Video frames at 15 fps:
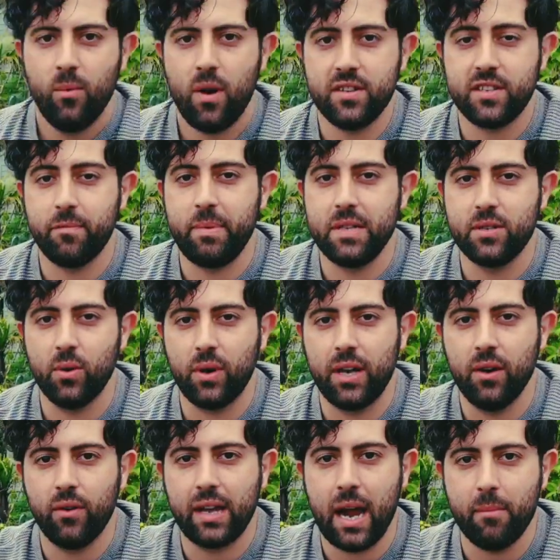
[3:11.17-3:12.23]
Whilst I've been talking
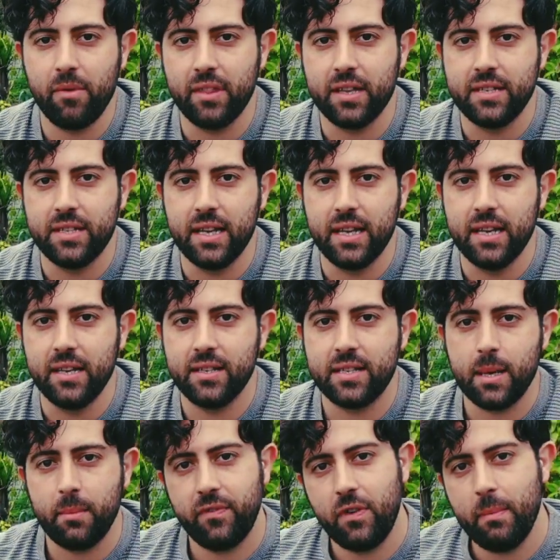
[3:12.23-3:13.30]
on camera this year,
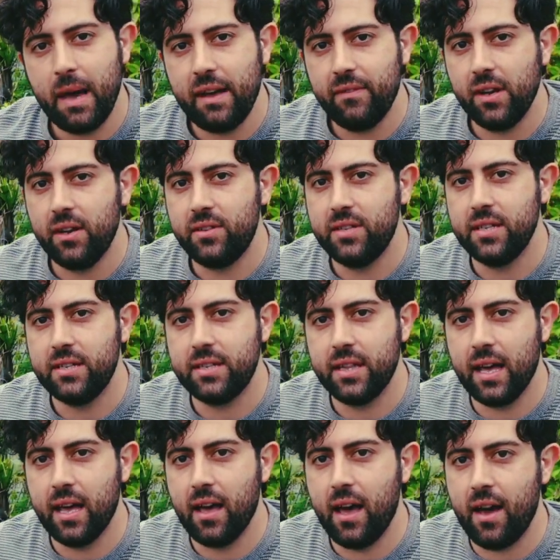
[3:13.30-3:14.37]
some of you may have noticed
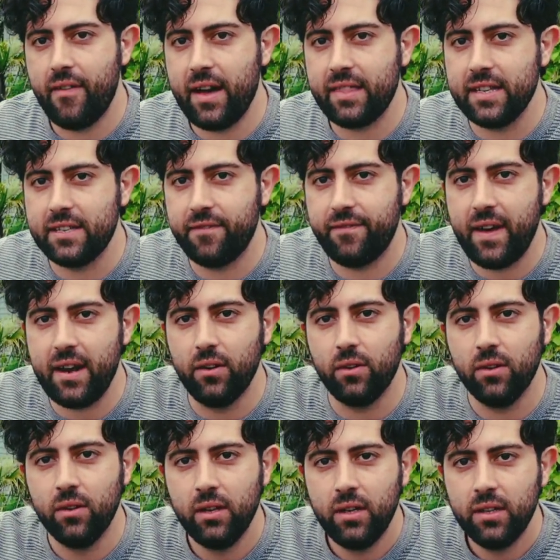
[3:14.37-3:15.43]
that I've had this fennel
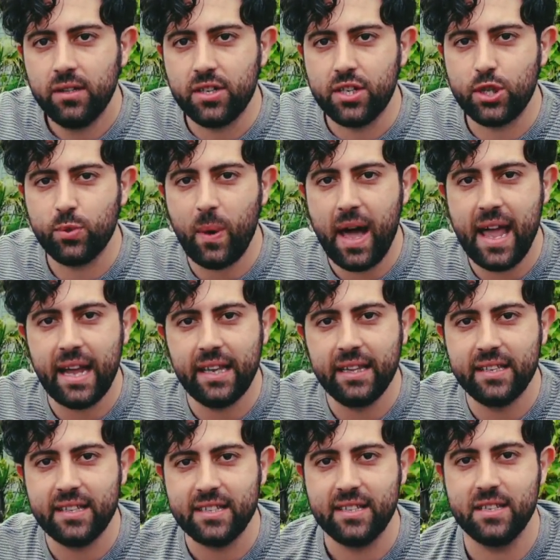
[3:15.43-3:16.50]
just swaying in the
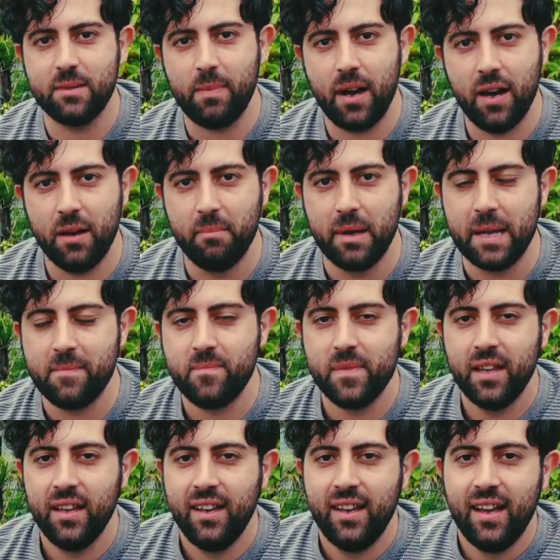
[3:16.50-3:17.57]
distance behind me.
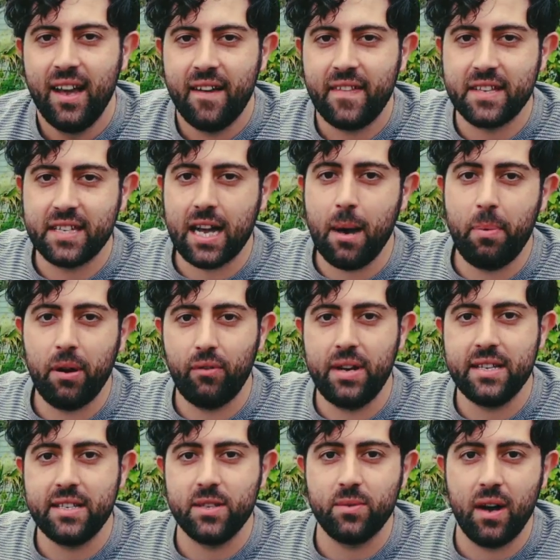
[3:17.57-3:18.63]
And there's a couple of
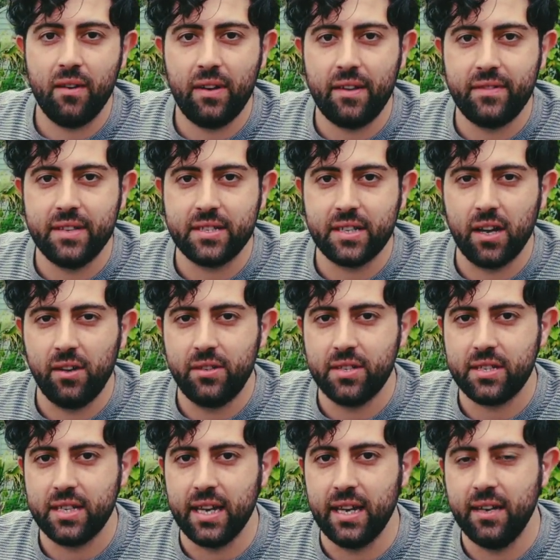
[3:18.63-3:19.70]
reasons why I've left it to go to
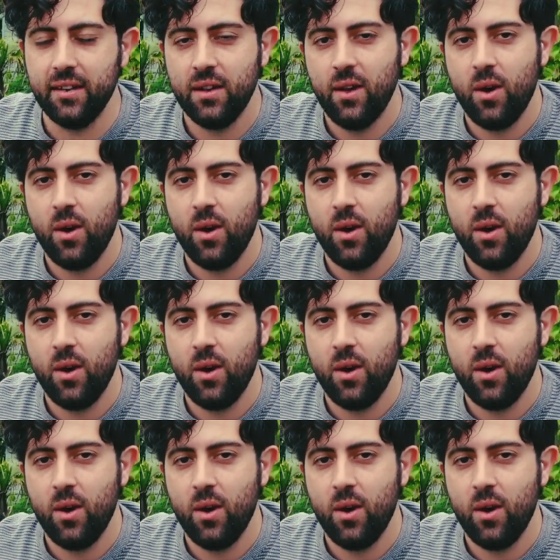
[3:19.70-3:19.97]
seed.